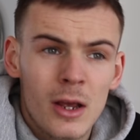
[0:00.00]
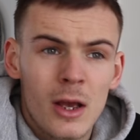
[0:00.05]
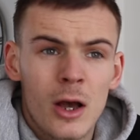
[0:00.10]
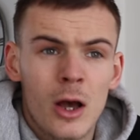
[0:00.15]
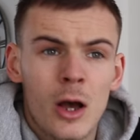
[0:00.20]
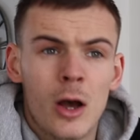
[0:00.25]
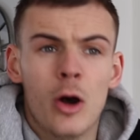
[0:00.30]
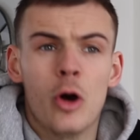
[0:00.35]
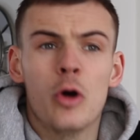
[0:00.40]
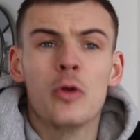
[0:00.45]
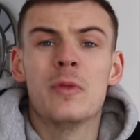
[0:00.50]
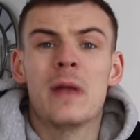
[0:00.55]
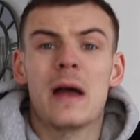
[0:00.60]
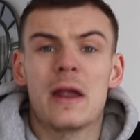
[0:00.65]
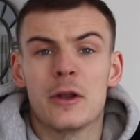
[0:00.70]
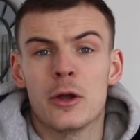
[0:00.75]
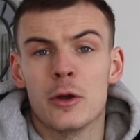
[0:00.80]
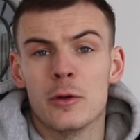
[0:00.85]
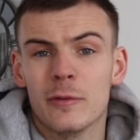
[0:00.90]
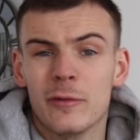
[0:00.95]
On
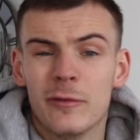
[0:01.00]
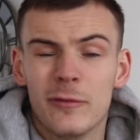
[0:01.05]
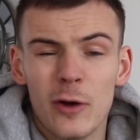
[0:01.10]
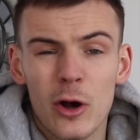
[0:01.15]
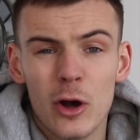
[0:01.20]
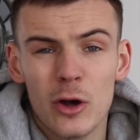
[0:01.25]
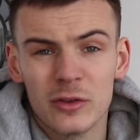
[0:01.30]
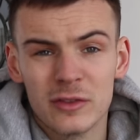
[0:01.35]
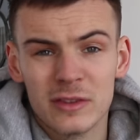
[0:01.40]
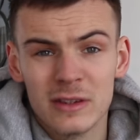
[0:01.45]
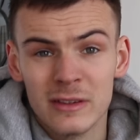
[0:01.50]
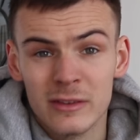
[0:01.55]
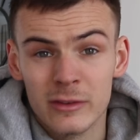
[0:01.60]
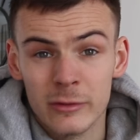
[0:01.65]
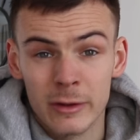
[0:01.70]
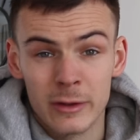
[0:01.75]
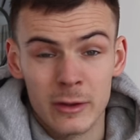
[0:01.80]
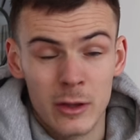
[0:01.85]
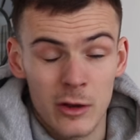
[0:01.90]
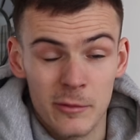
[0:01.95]
that note, fasting is
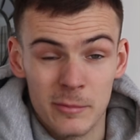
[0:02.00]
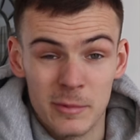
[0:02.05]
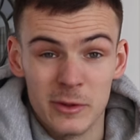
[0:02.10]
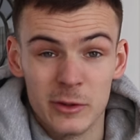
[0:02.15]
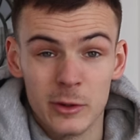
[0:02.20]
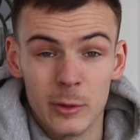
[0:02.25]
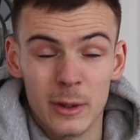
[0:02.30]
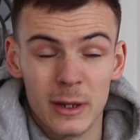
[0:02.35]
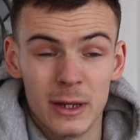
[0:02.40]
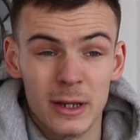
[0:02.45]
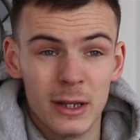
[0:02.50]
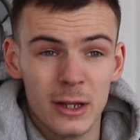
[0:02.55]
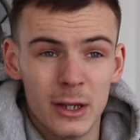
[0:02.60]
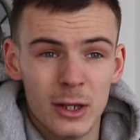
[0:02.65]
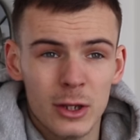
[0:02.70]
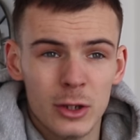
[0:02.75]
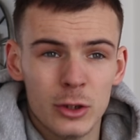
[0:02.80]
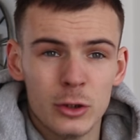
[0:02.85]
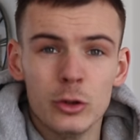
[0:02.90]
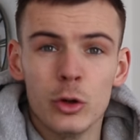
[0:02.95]
something that I've been
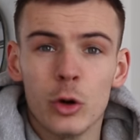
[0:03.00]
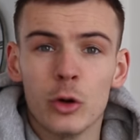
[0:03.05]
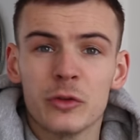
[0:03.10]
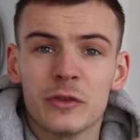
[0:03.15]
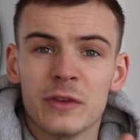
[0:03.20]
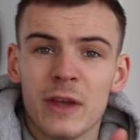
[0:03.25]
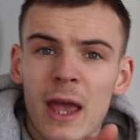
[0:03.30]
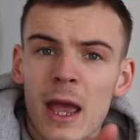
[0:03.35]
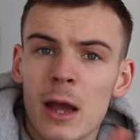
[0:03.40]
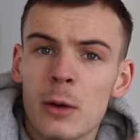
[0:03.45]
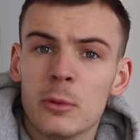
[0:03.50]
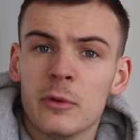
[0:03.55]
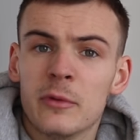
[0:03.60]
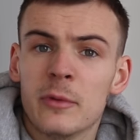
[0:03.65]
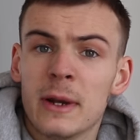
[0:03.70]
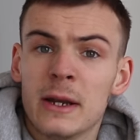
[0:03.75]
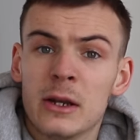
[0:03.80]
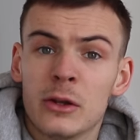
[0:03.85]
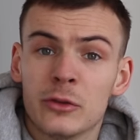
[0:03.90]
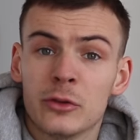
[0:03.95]
doing, not to help with
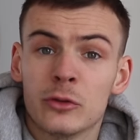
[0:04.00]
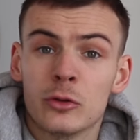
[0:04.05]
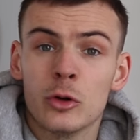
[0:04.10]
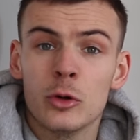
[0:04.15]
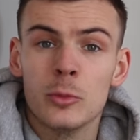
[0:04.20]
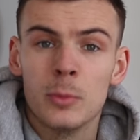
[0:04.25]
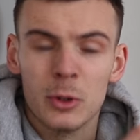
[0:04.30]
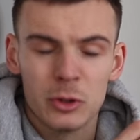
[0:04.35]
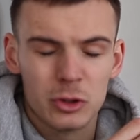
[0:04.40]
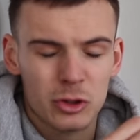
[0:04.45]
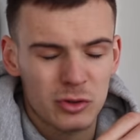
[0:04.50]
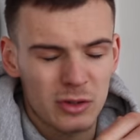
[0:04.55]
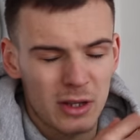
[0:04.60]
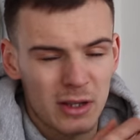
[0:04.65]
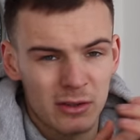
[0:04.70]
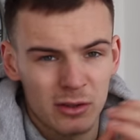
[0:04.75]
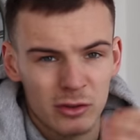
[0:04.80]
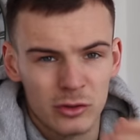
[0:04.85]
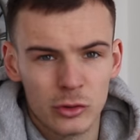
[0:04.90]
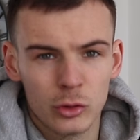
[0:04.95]
weight loss at all, but just
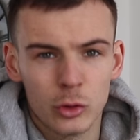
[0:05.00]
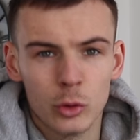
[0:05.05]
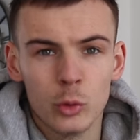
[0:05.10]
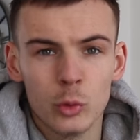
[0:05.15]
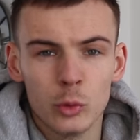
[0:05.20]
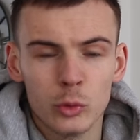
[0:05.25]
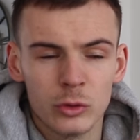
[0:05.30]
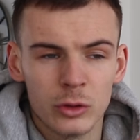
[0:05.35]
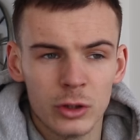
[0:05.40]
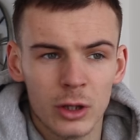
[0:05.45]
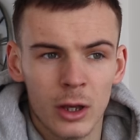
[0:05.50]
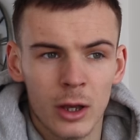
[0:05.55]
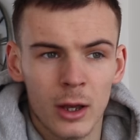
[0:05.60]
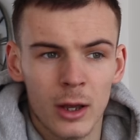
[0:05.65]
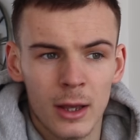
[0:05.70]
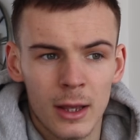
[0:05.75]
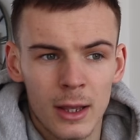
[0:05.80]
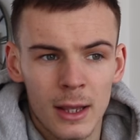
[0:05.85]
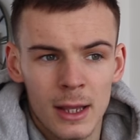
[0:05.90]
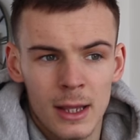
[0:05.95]
as a tool
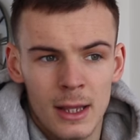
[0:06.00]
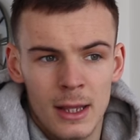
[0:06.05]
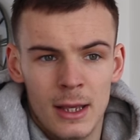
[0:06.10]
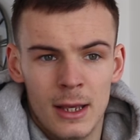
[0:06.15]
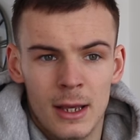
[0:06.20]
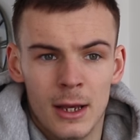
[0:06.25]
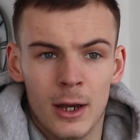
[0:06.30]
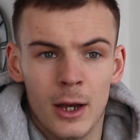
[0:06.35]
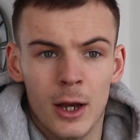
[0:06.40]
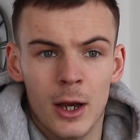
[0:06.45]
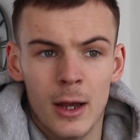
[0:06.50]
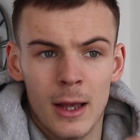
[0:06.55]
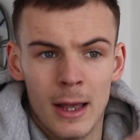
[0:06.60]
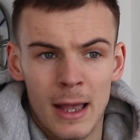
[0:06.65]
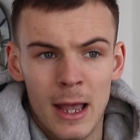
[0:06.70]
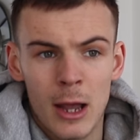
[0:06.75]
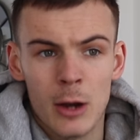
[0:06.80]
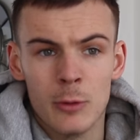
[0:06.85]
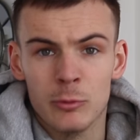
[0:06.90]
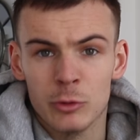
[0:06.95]
to
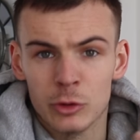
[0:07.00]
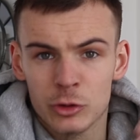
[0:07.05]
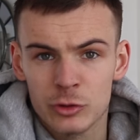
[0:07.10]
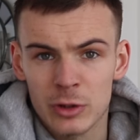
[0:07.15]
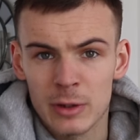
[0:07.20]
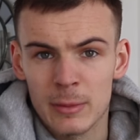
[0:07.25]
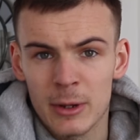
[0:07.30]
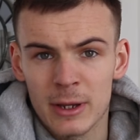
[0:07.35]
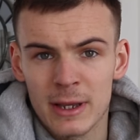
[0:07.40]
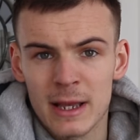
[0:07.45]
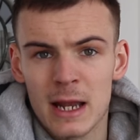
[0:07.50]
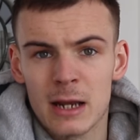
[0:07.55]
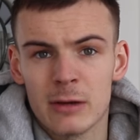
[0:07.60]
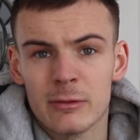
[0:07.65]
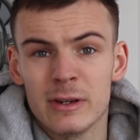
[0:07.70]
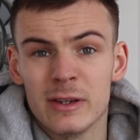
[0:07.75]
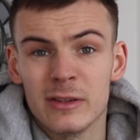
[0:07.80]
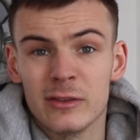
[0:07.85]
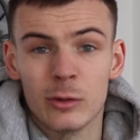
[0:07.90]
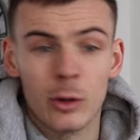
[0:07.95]
help restrict my
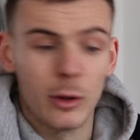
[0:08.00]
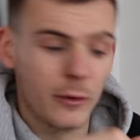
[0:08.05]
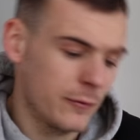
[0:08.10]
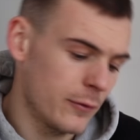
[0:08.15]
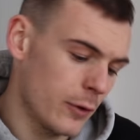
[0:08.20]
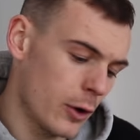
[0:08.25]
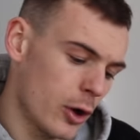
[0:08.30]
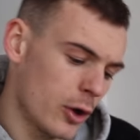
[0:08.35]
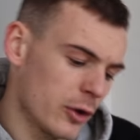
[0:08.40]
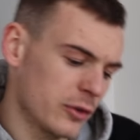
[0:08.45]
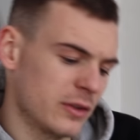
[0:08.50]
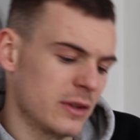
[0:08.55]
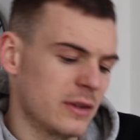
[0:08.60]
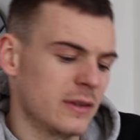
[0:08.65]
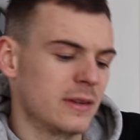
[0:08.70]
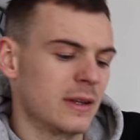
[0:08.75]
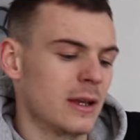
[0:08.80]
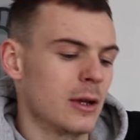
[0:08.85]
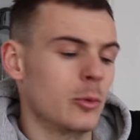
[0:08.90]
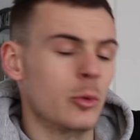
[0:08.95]
calories. So I fast
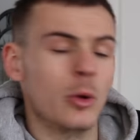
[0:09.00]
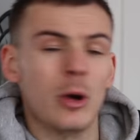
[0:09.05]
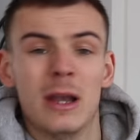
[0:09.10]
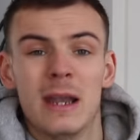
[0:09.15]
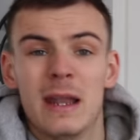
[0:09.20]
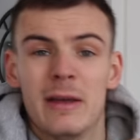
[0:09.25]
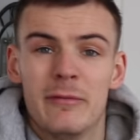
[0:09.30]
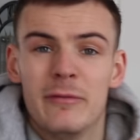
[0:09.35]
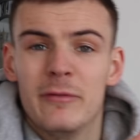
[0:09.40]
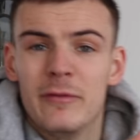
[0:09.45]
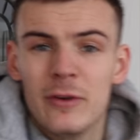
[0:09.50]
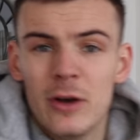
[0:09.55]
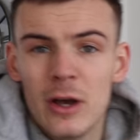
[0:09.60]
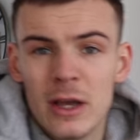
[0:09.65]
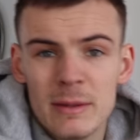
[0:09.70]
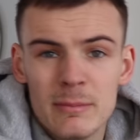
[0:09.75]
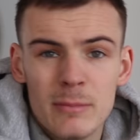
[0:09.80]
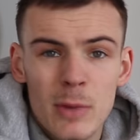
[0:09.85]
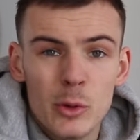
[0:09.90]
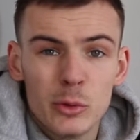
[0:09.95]
until
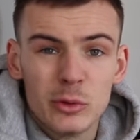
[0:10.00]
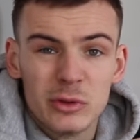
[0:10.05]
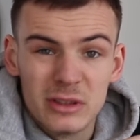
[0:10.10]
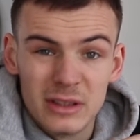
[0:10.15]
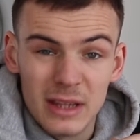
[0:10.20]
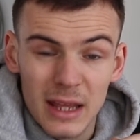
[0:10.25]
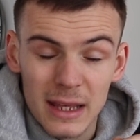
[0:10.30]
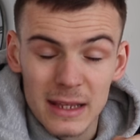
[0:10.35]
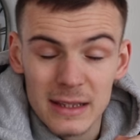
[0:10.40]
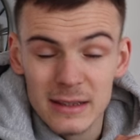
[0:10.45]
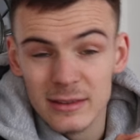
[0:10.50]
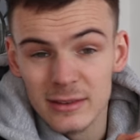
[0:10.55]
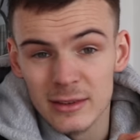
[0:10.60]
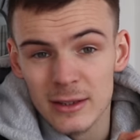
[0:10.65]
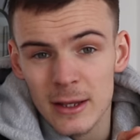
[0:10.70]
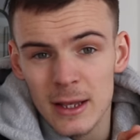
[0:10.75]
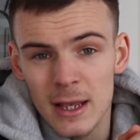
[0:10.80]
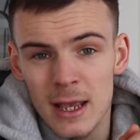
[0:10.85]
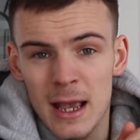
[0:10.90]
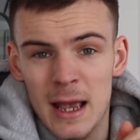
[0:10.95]
11:30 most days,
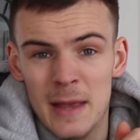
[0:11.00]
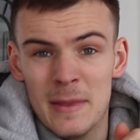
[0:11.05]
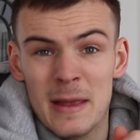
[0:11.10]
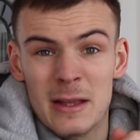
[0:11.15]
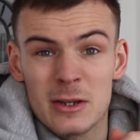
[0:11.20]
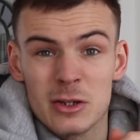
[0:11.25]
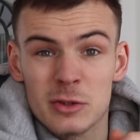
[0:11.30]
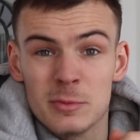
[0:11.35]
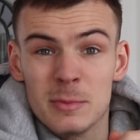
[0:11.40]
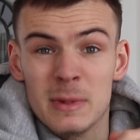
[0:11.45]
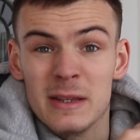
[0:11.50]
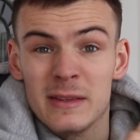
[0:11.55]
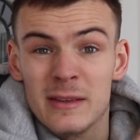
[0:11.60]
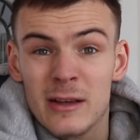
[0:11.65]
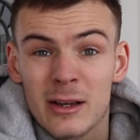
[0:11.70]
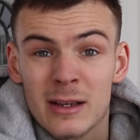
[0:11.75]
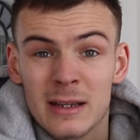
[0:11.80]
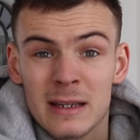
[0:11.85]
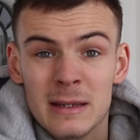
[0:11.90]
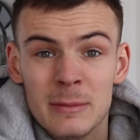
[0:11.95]
and that just means
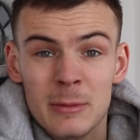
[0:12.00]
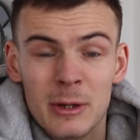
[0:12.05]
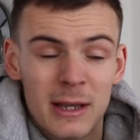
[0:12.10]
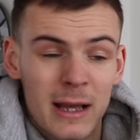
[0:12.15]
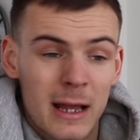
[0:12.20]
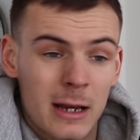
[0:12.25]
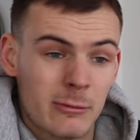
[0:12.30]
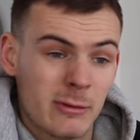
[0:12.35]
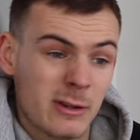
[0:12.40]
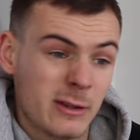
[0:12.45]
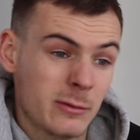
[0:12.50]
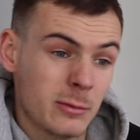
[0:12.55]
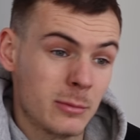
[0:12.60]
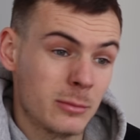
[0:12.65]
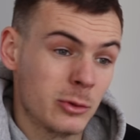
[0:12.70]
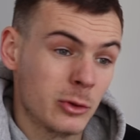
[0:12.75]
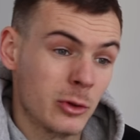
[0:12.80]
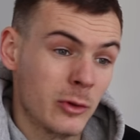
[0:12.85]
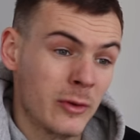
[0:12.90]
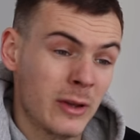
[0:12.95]
that I can eat my calories from
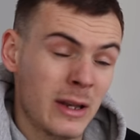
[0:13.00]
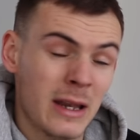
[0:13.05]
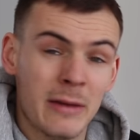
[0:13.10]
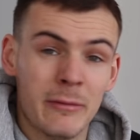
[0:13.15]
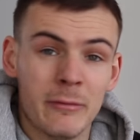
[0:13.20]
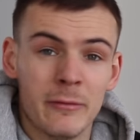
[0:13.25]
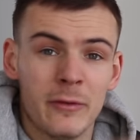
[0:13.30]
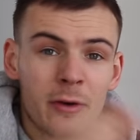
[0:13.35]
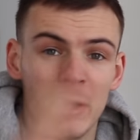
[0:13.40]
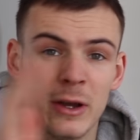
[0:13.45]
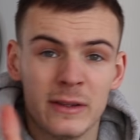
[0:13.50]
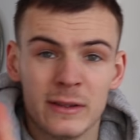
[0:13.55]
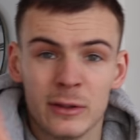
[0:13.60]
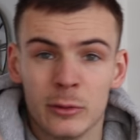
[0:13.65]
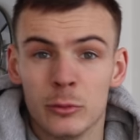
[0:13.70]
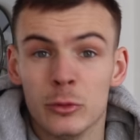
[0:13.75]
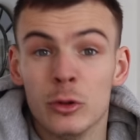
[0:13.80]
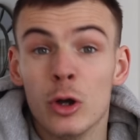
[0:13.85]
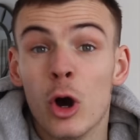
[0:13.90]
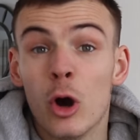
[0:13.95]
sort of 11:30 till
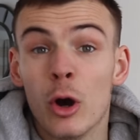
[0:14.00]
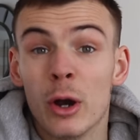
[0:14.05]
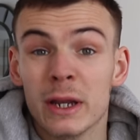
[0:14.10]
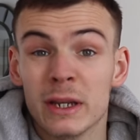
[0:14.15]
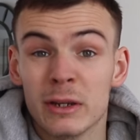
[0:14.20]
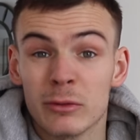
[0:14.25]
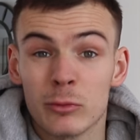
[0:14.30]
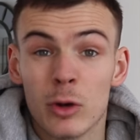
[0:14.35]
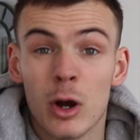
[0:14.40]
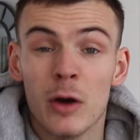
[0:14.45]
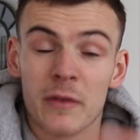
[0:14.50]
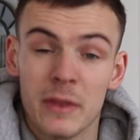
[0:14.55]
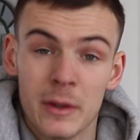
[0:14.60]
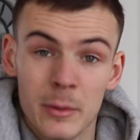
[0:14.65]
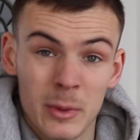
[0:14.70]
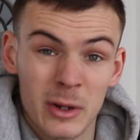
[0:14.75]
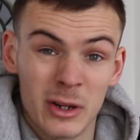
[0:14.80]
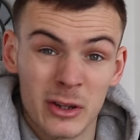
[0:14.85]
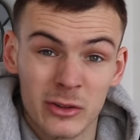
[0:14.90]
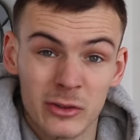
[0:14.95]
9, rather than
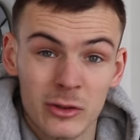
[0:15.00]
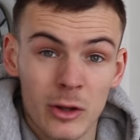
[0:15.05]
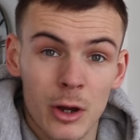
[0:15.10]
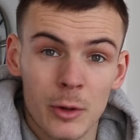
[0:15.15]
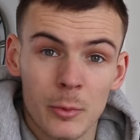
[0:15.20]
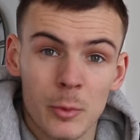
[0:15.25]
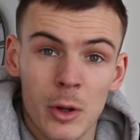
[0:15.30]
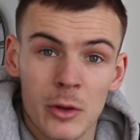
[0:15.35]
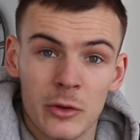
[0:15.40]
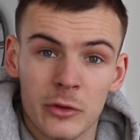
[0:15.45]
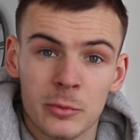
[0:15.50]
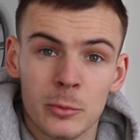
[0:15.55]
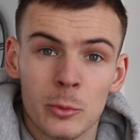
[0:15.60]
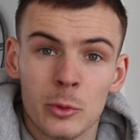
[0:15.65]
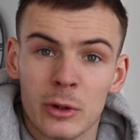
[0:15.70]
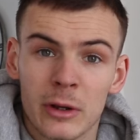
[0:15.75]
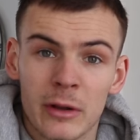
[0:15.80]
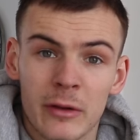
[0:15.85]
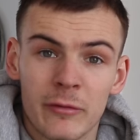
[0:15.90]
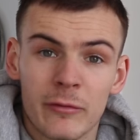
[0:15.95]
when I started work this
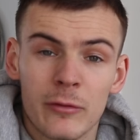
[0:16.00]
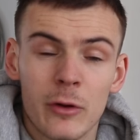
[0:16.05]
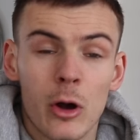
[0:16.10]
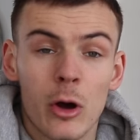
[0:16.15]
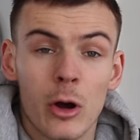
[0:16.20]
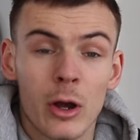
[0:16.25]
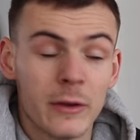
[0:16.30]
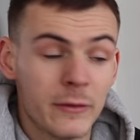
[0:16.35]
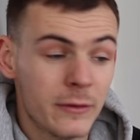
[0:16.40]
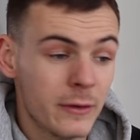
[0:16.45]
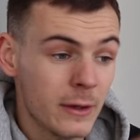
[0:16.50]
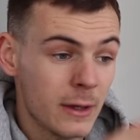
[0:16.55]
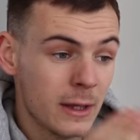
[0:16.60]
morning at 5.